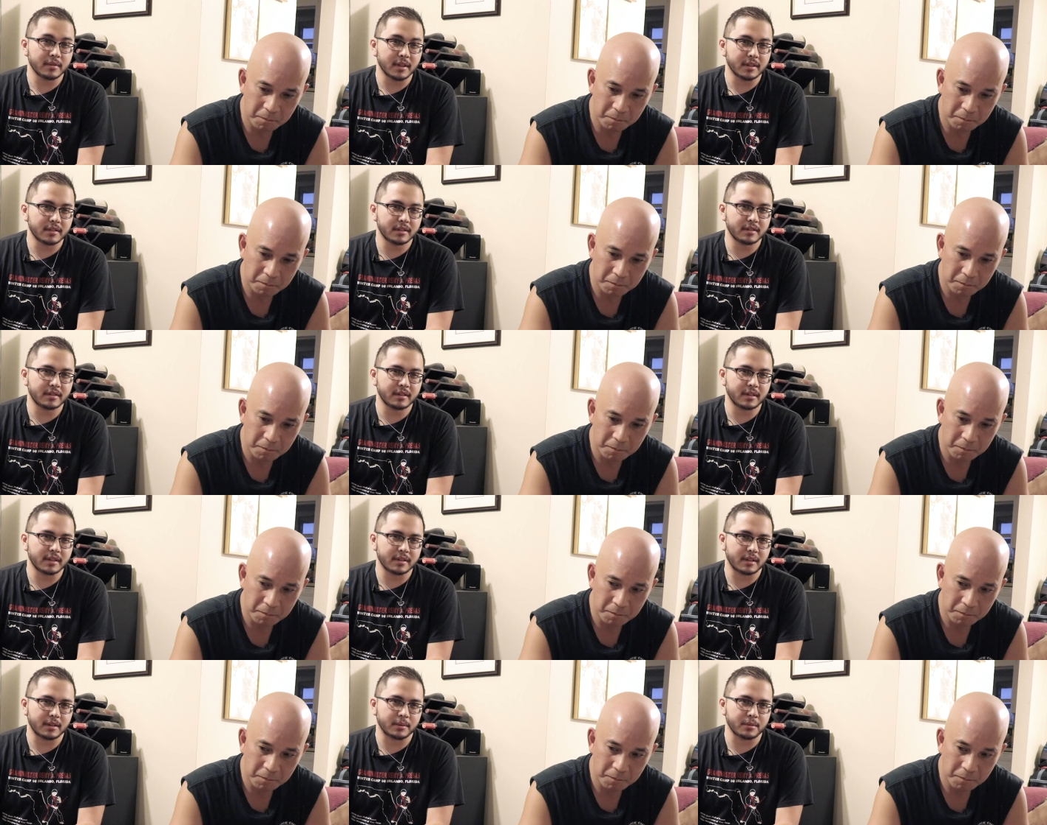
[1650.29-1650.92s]

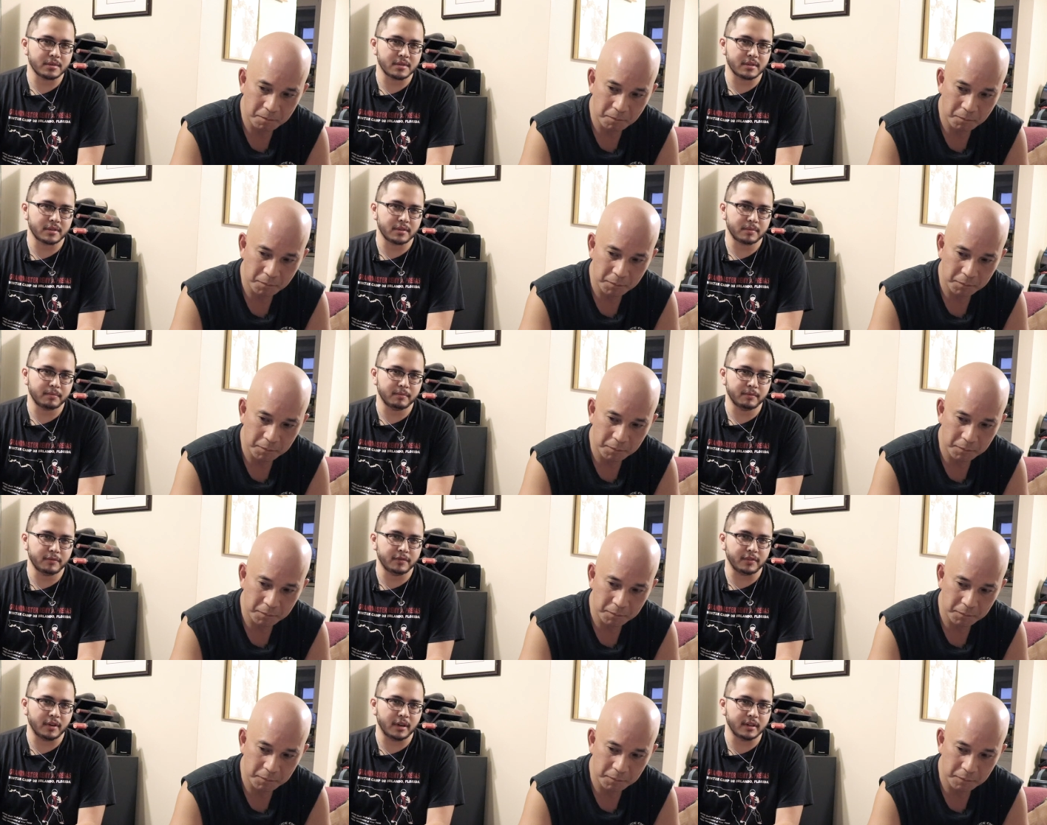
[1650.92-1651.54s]
Speaker 1: necessarily. I thought it was
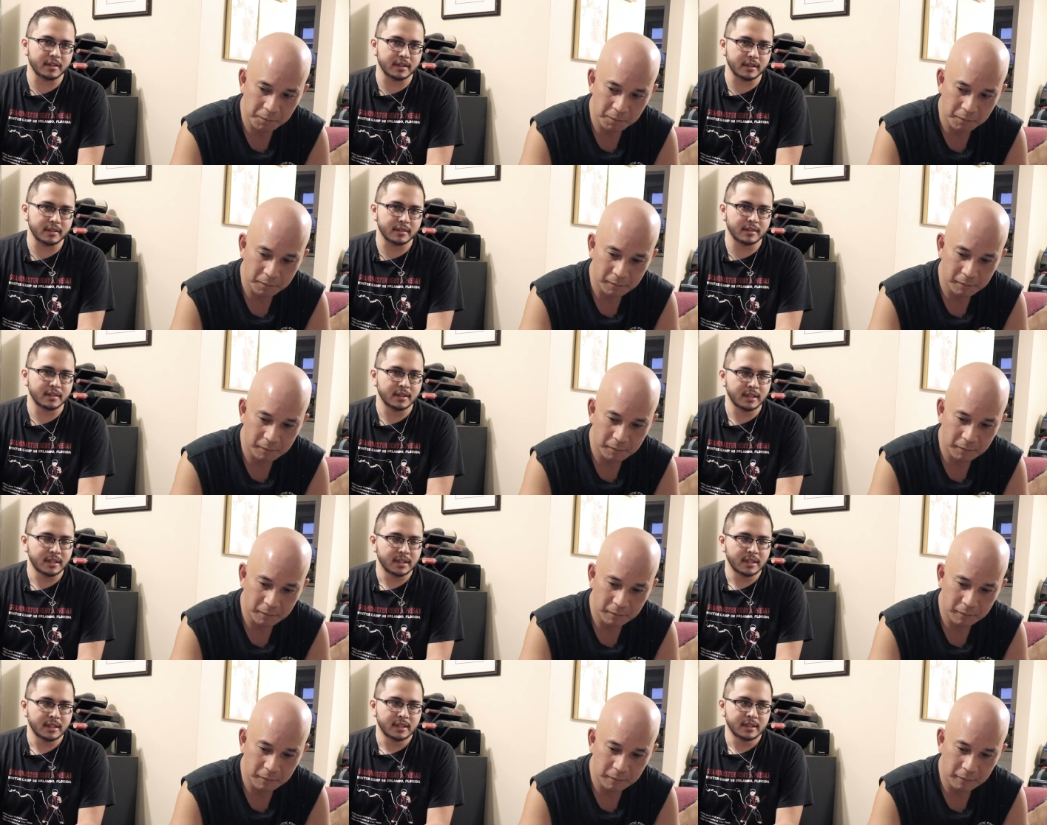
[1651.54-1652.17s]
just fun
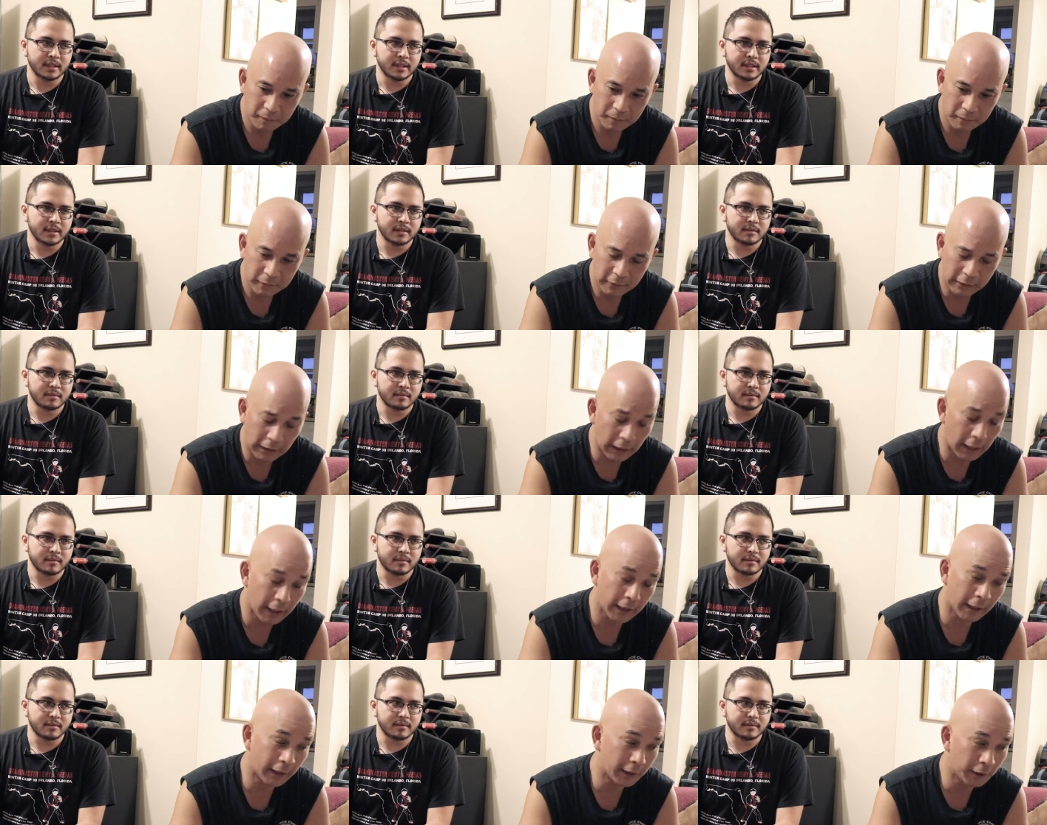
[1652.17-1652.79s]
and.
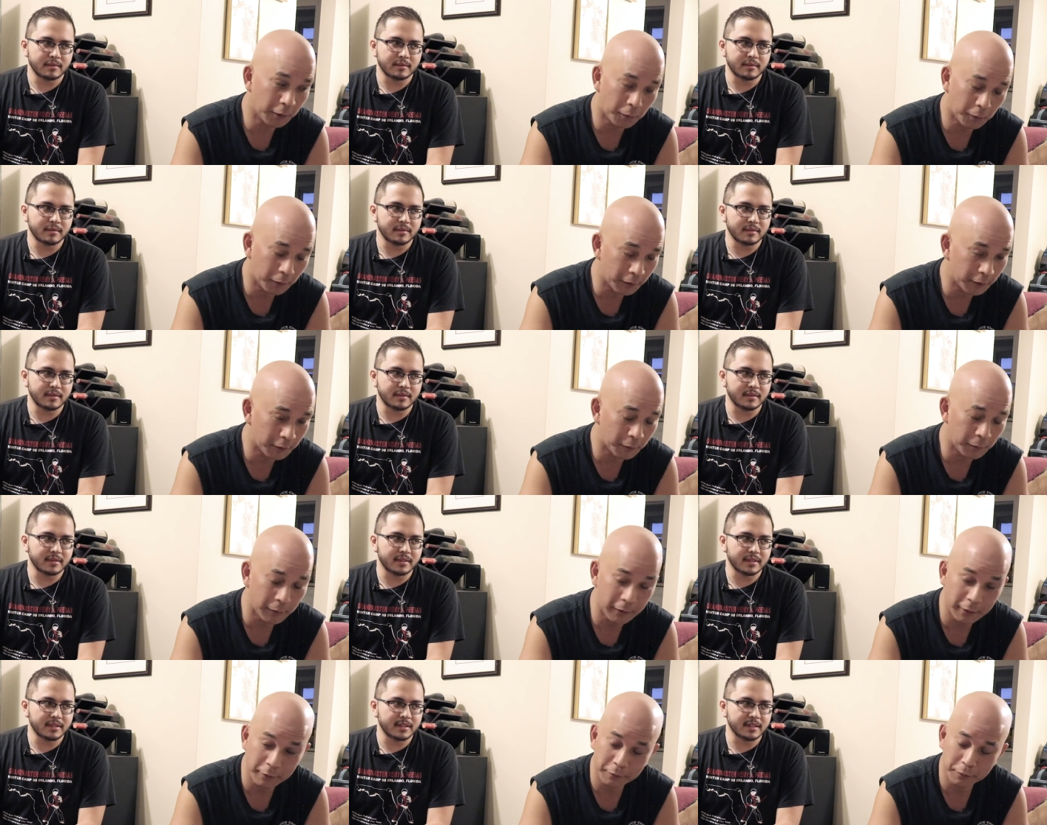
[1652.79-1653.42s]
Speaker 2: God, I don't
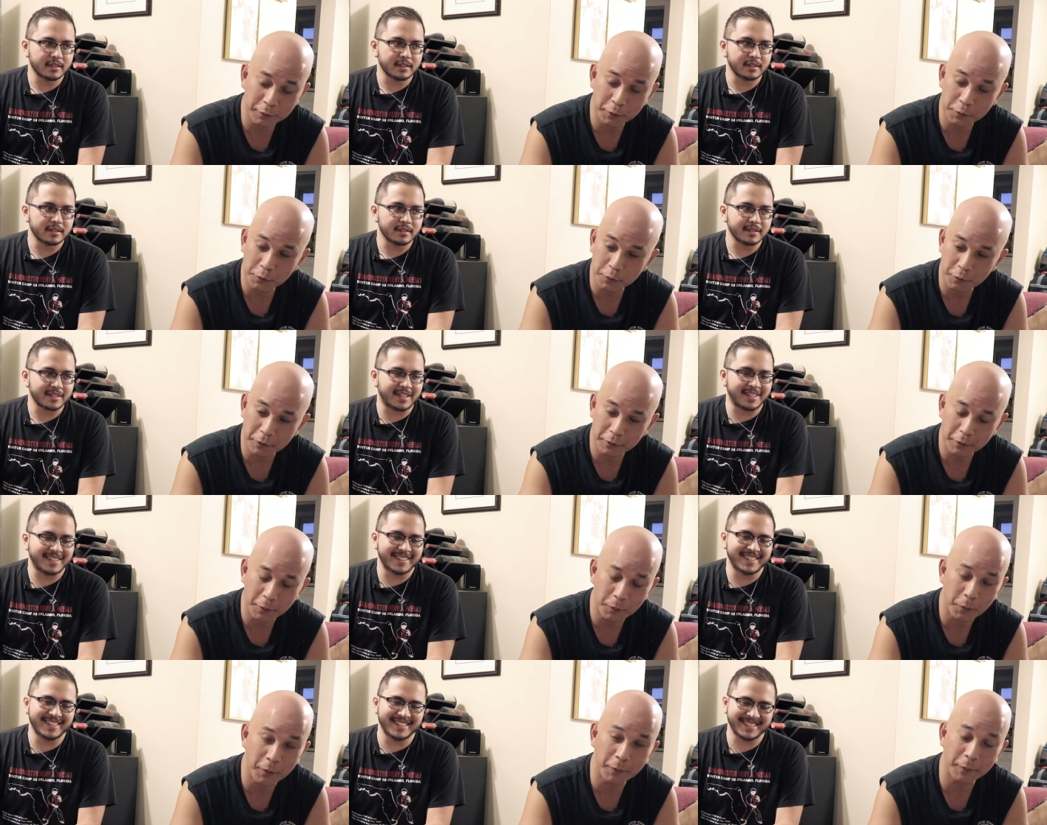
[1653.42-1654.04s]
want it to be his
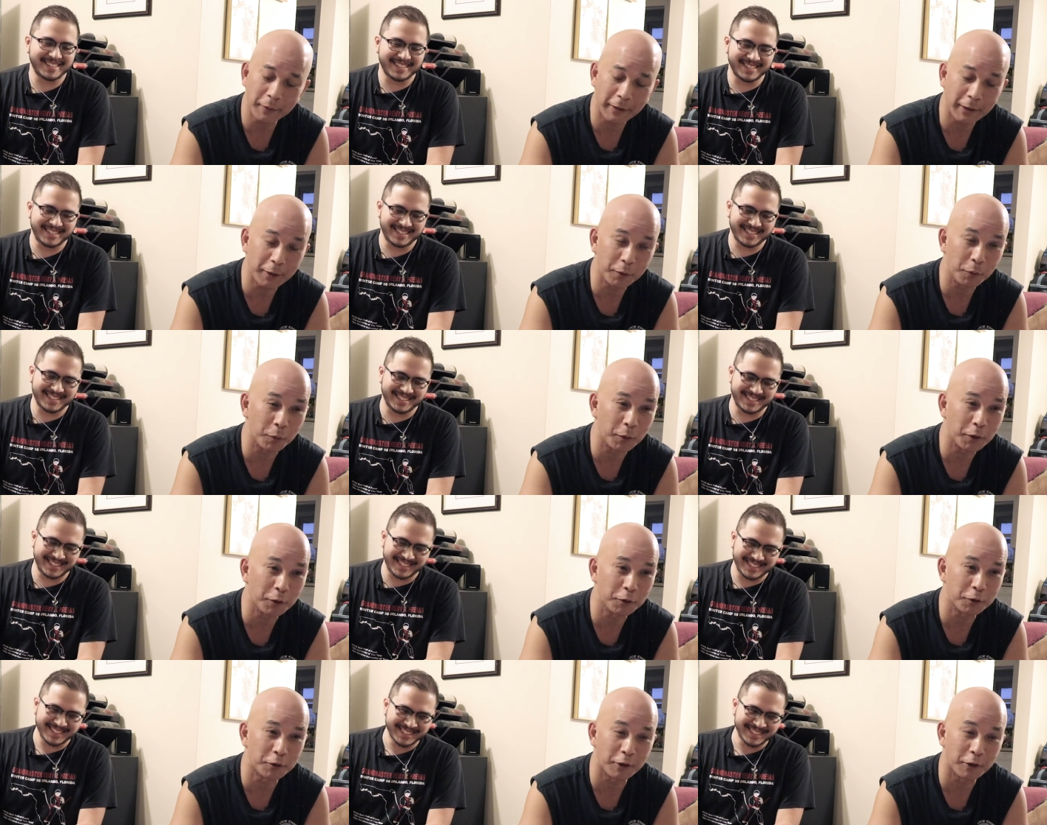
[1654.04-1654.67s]
future. I want to get a real